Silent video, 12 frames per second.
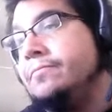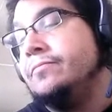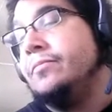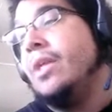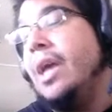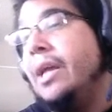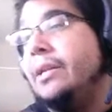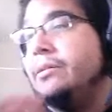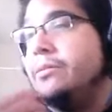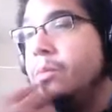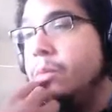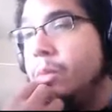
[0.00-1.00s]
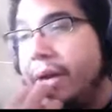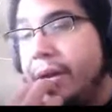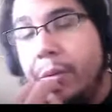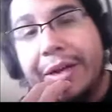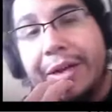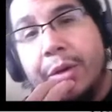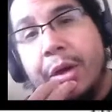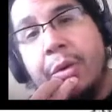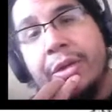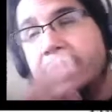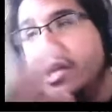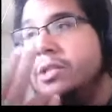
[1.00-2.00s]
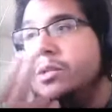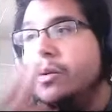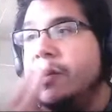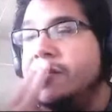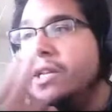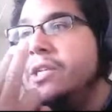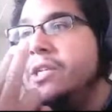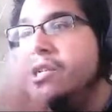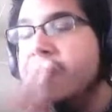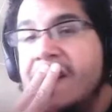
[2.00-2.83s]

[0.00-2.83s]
And why do I want 10 squares an inch?